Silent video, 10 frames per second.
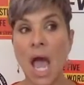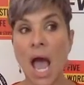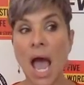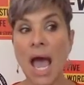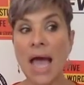
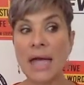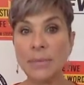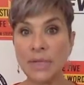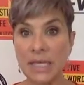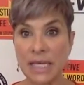I
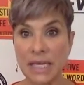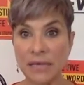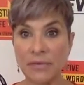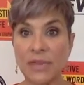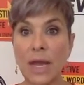
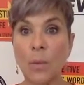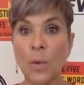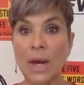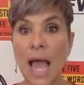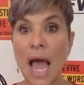believe that
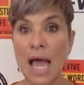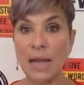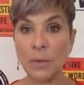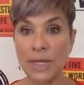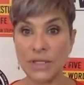when
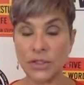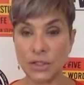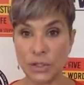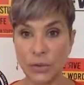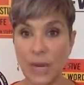I went
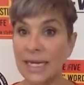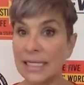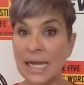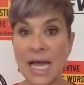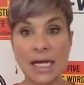to, I
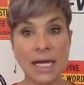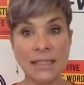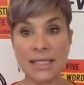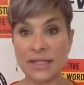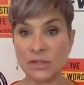didn't knock
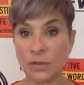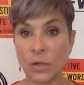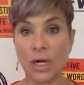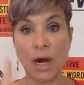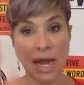on death's
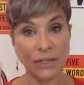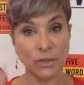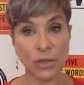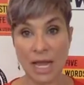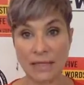door, I
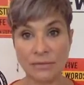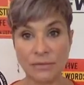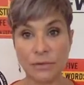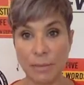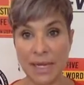tried
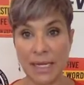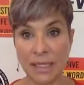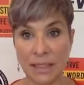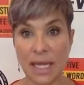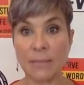for a minute.
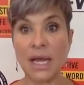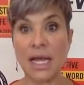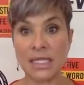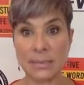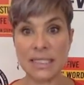And my
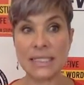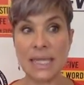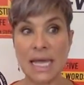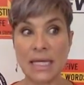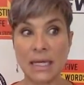husband
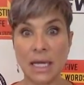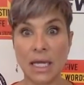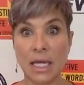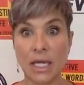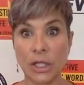said,
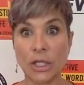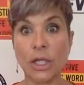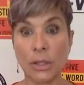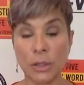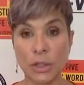
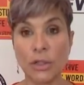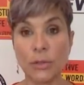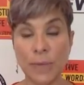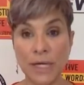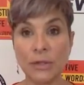you
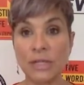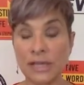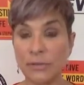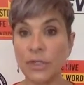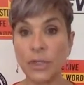better live
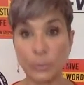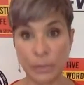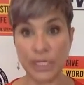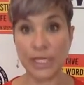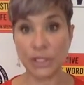what you
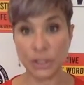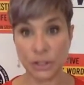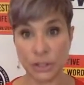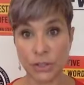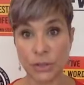preach.
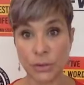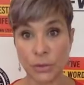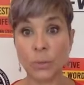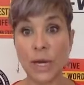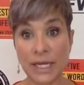
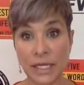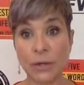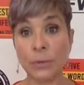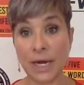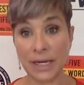Right here,
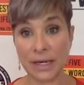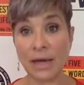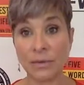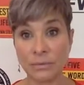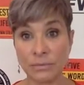right now.